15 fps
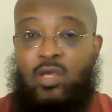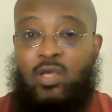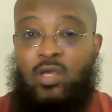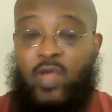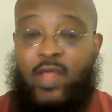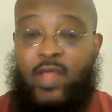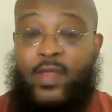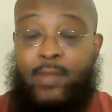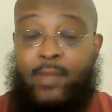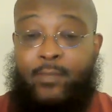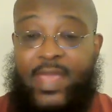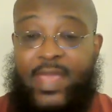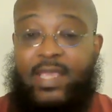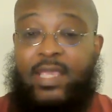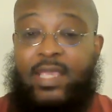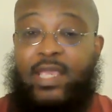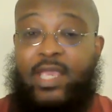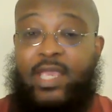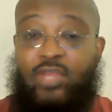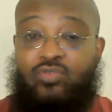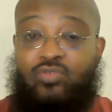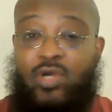Okay. Making
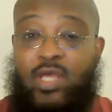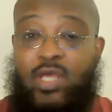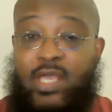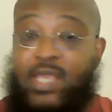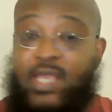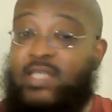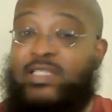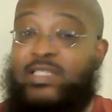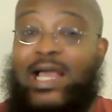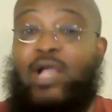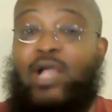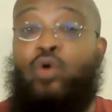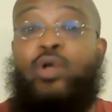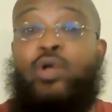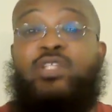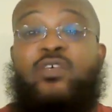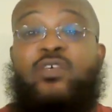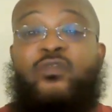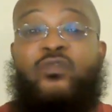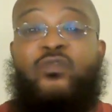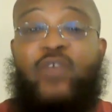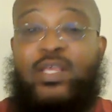Hijrah is not going to
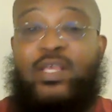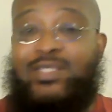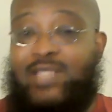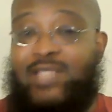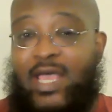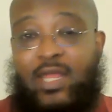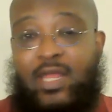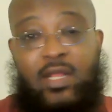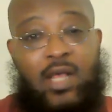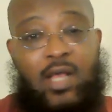fix that.